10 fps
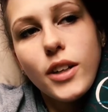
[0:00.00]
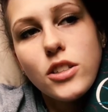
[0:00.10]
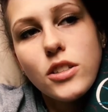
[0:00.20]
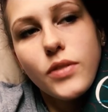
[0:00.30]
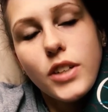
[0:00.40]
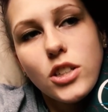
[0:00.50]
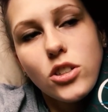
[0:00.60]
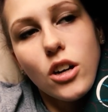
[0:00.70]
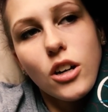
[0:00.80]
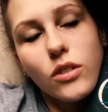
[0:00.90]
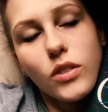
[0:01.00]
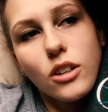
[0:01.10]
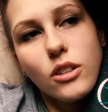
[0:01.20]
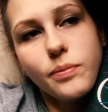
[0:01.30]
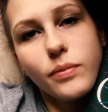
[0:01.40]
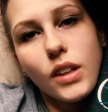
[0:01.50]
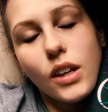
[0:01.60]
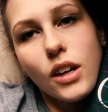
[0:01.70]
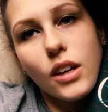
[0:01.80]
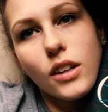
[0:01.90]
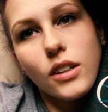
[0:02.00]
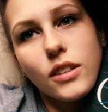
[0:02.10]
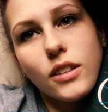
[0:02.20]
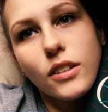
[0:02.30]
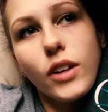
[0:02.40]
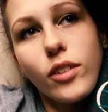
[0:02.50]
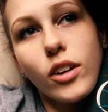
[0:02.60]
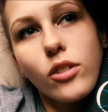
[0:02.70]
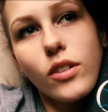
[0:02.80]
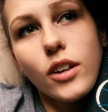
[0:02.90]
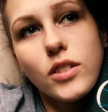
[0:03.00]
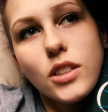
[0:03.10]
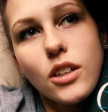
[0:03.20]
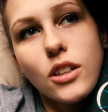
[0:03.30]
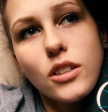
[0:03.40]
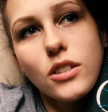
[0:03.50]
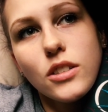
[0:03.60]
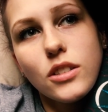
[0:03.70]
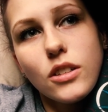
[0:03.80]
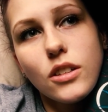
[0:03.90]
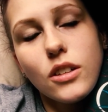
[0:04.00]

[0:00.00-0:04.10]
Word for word: I just finished Caraval and 5 out of 5 stars